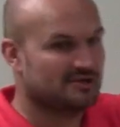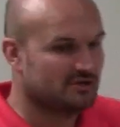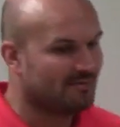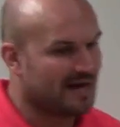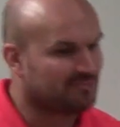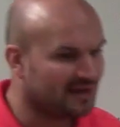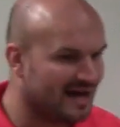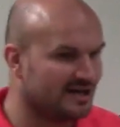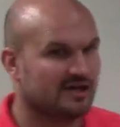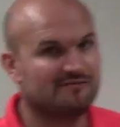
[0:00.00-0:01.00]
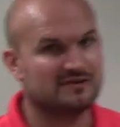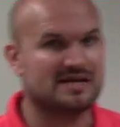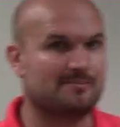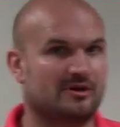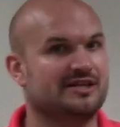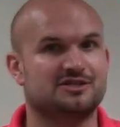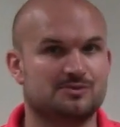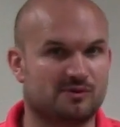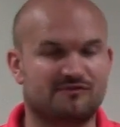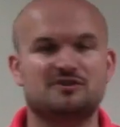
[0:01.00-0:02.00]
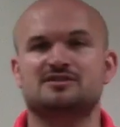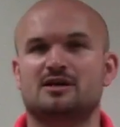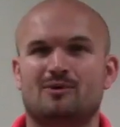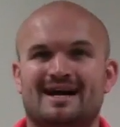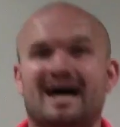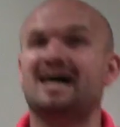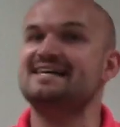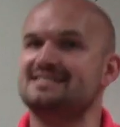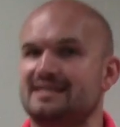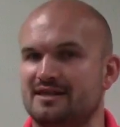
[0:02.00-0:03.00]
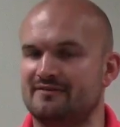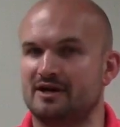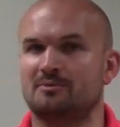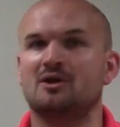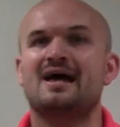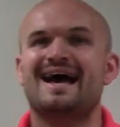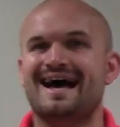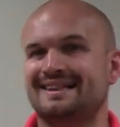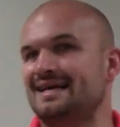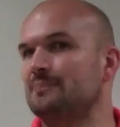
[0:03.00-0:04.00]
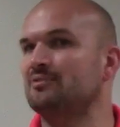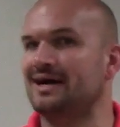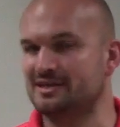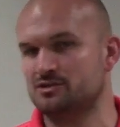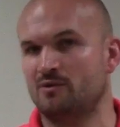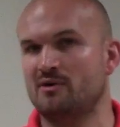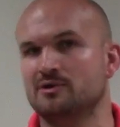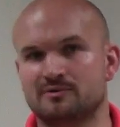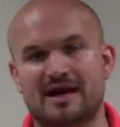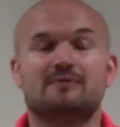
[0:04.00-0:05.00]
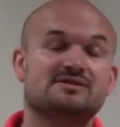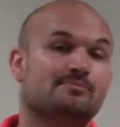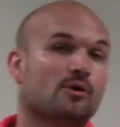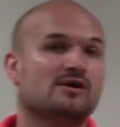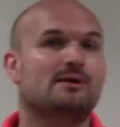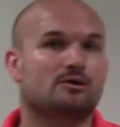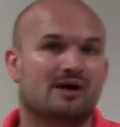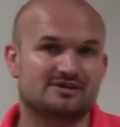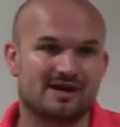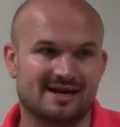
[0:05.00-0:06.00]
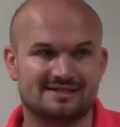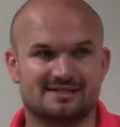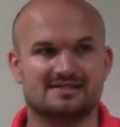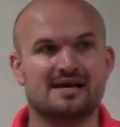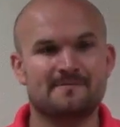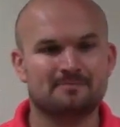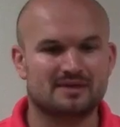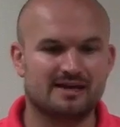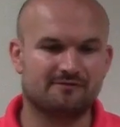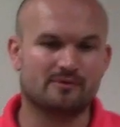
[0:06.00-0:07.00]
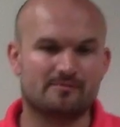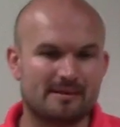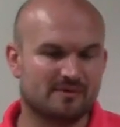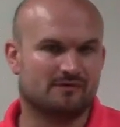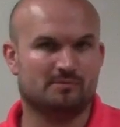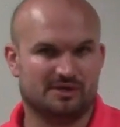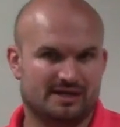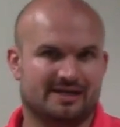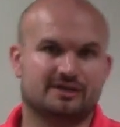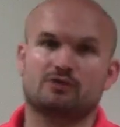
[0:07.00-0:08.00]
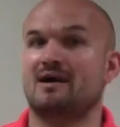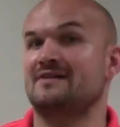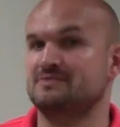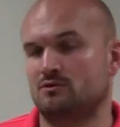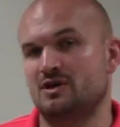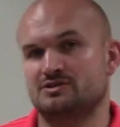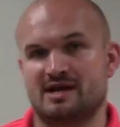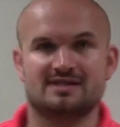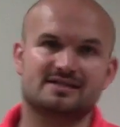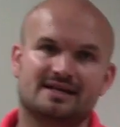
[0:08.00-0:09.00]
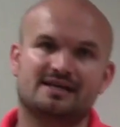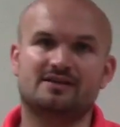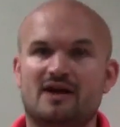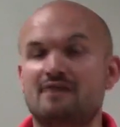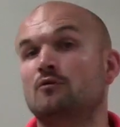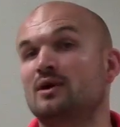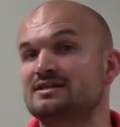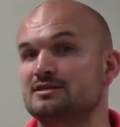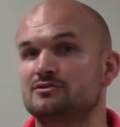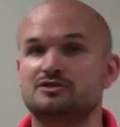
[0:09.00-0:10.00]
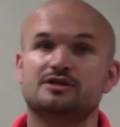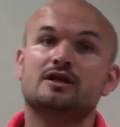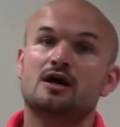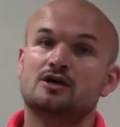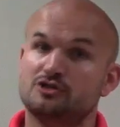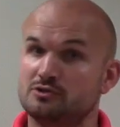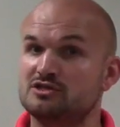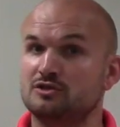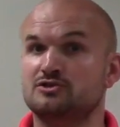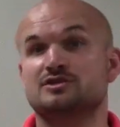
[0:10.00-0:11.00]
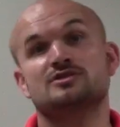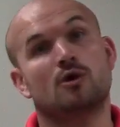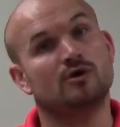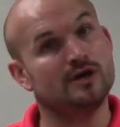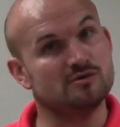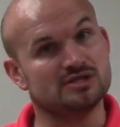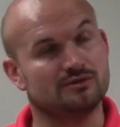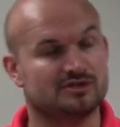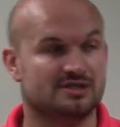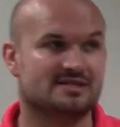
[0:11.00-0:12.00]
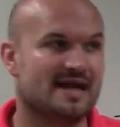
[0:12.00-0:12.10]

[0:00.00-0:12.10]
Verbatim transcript: So by applying our inverse operations, we're first going to want to isolate the variable and then apply the square root. Now what's important about quadratics is, if we remember from looking at the graphs of quadratics, they could either have one solution, two solutions, or no solutions.